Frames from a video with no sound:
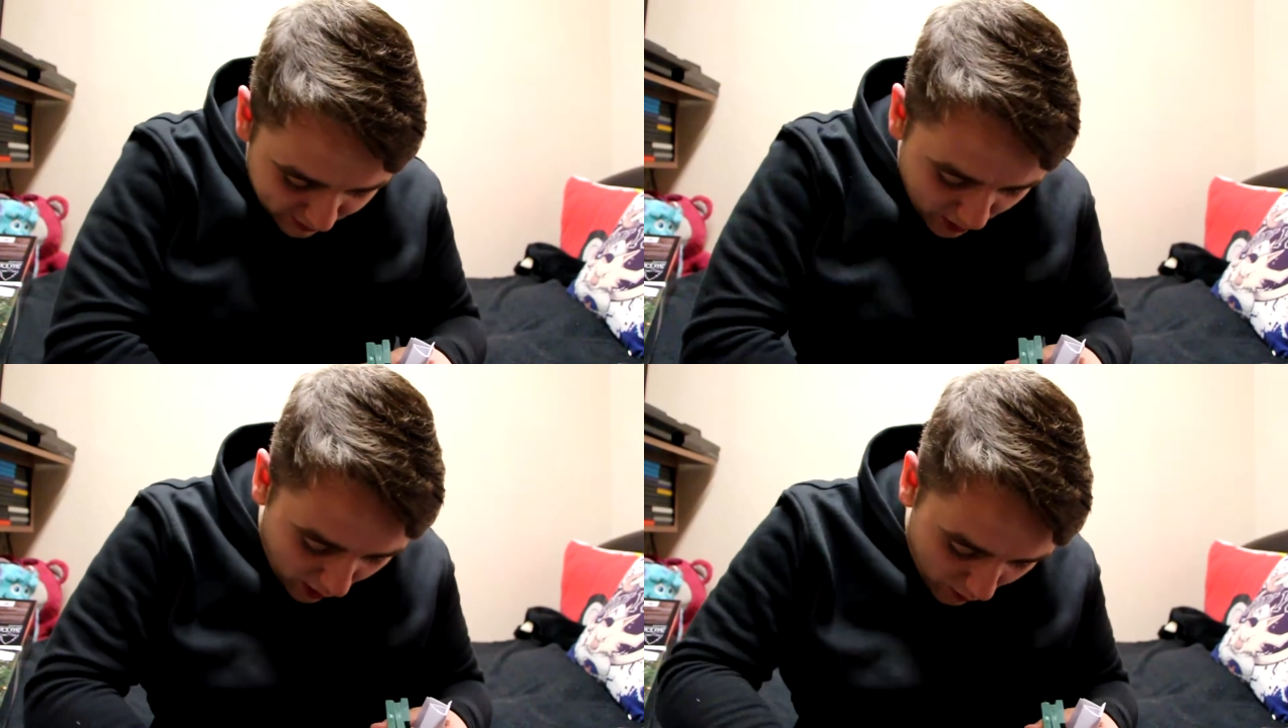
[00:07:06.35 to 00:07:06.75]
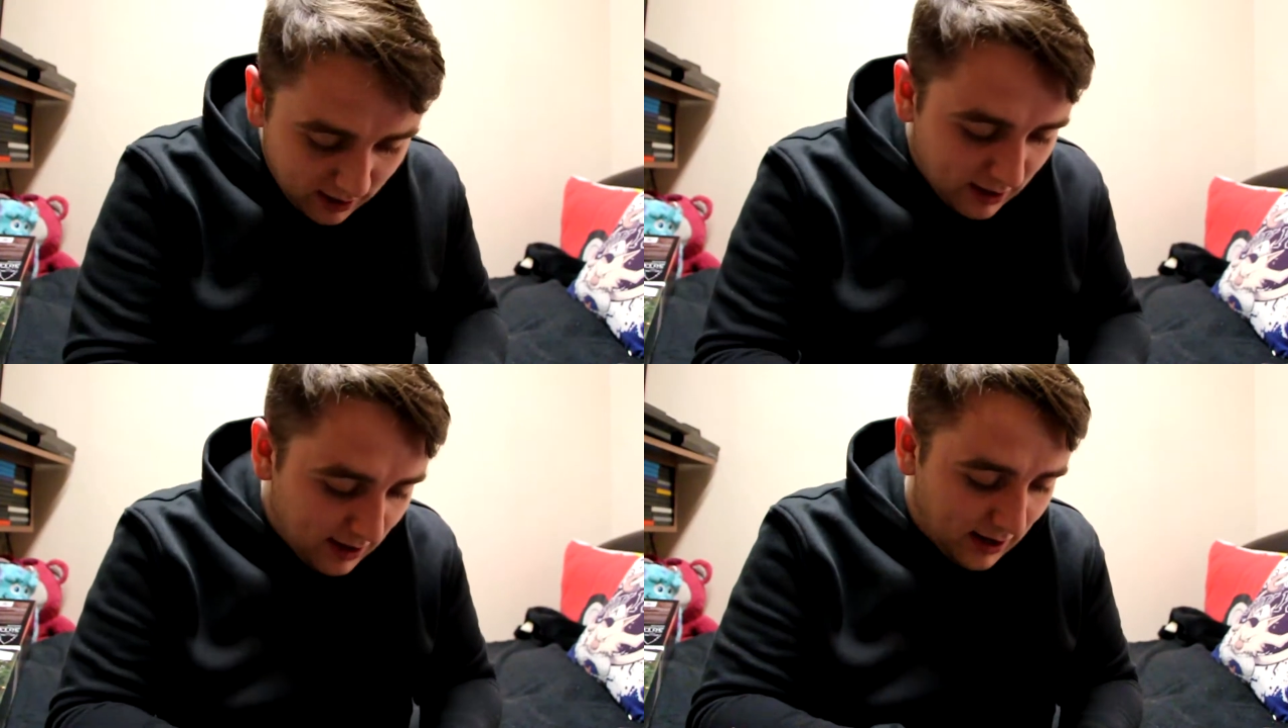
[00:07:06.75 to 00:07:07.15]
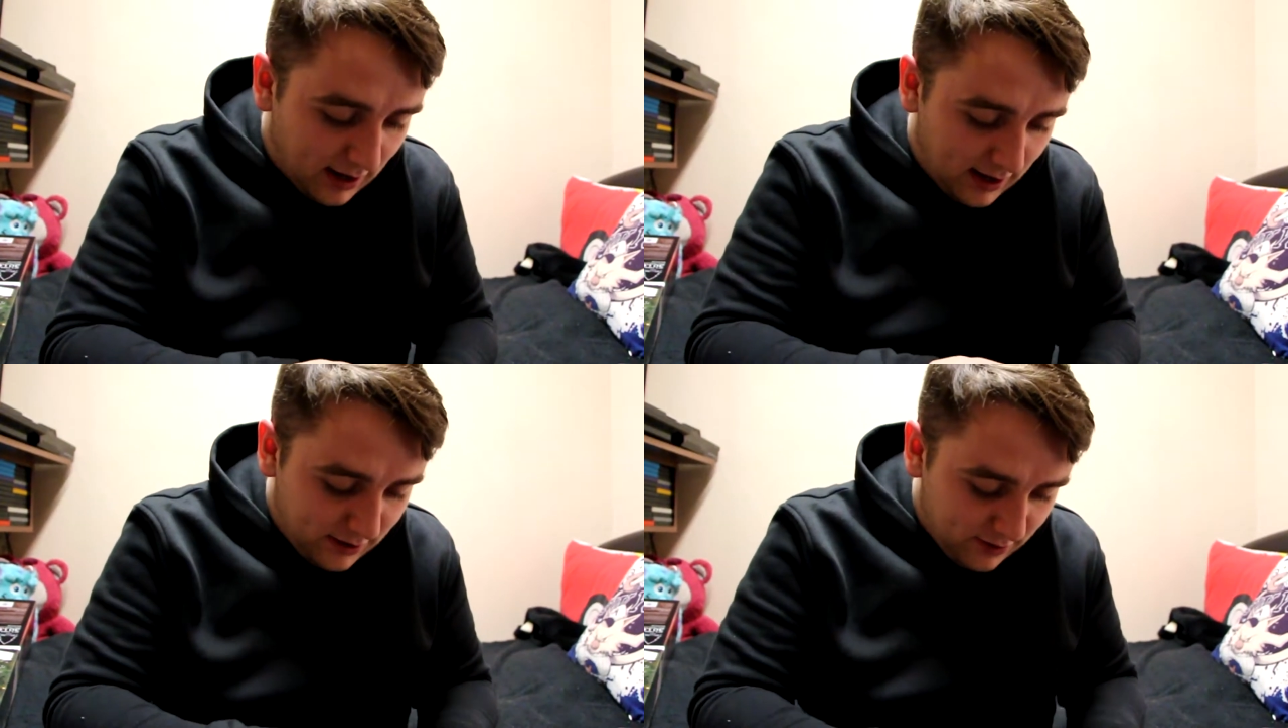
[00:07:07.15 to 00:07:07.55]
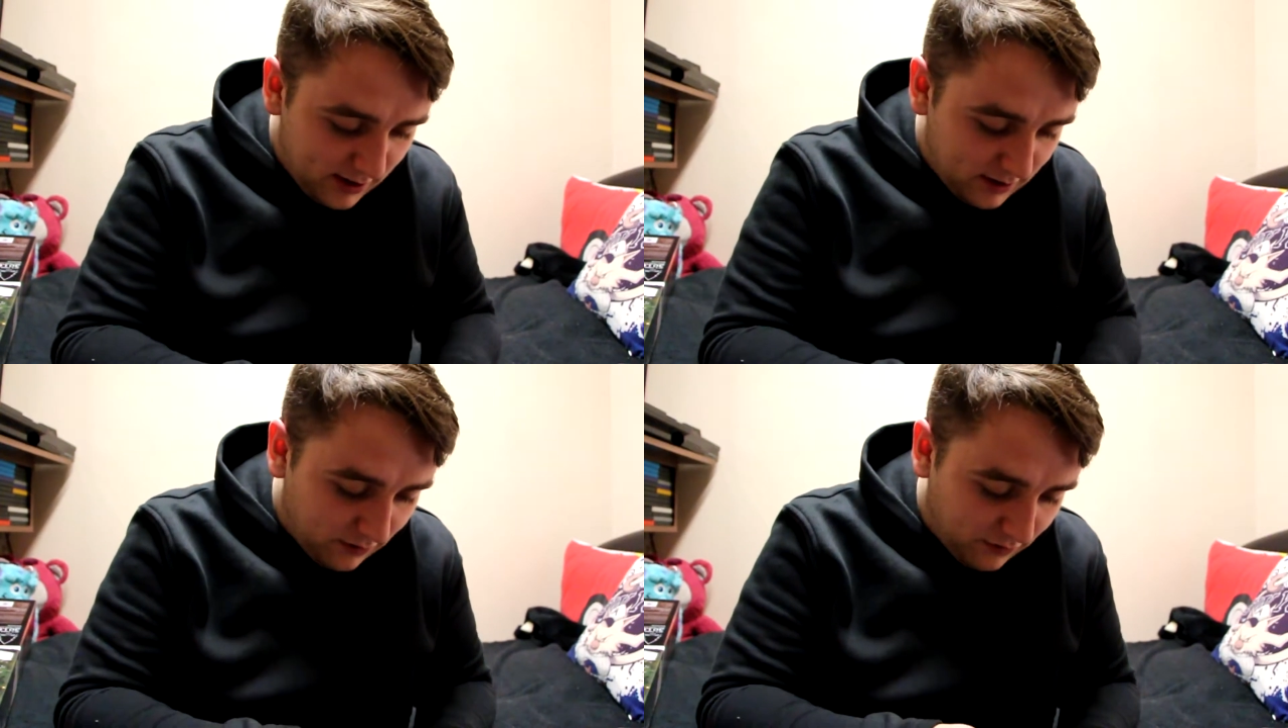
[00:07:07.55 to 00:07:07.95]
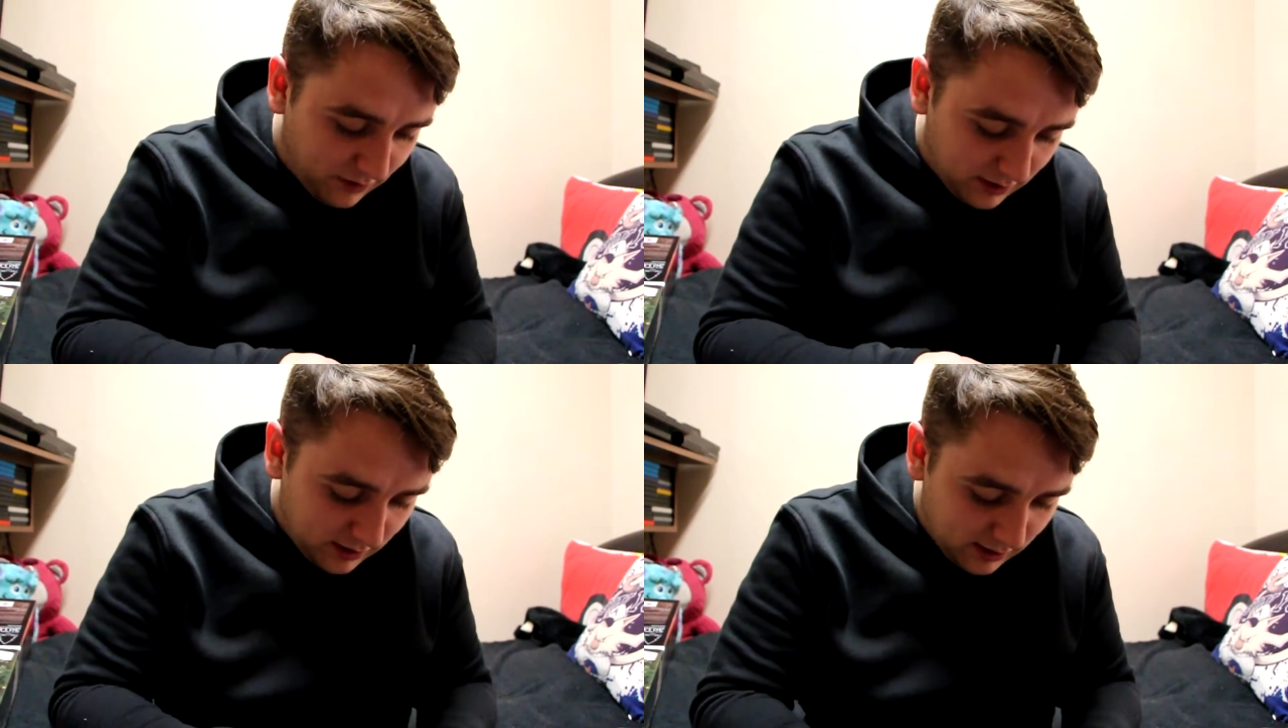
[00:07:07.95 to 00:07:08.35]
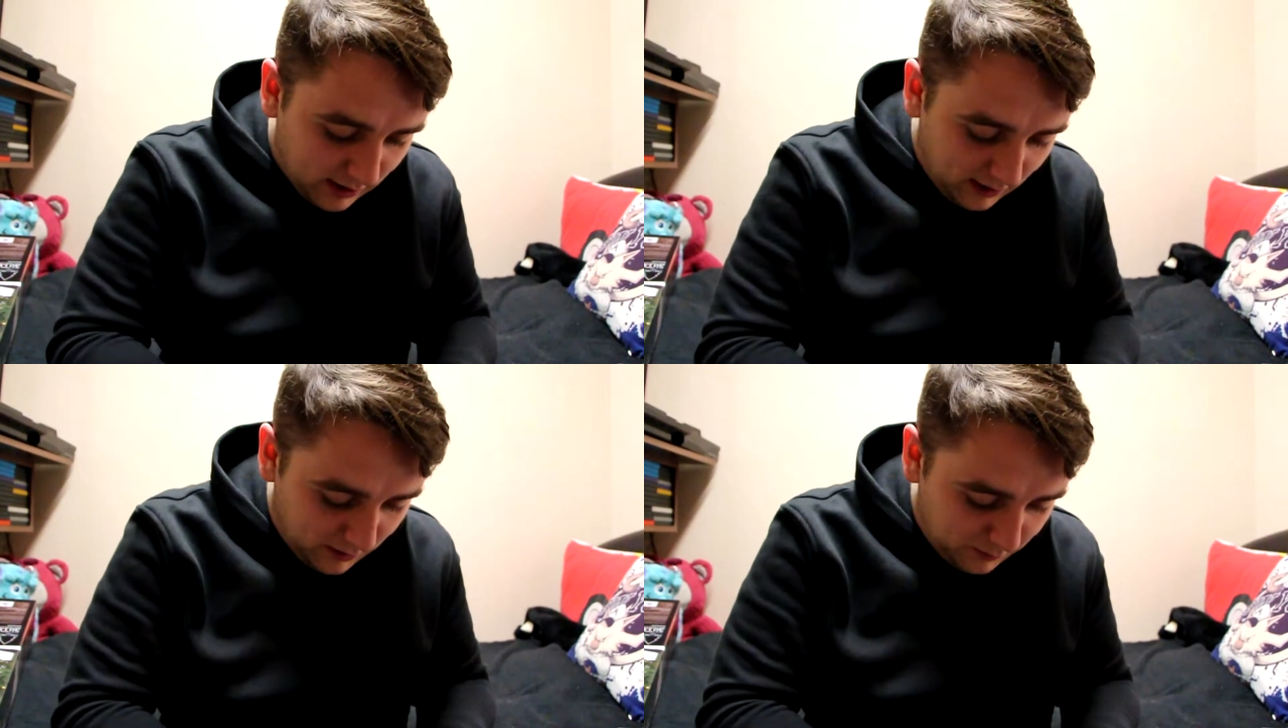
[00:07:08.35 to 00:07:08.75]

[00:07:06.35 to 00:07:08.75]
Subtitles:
No! And I literally just fucking cleaned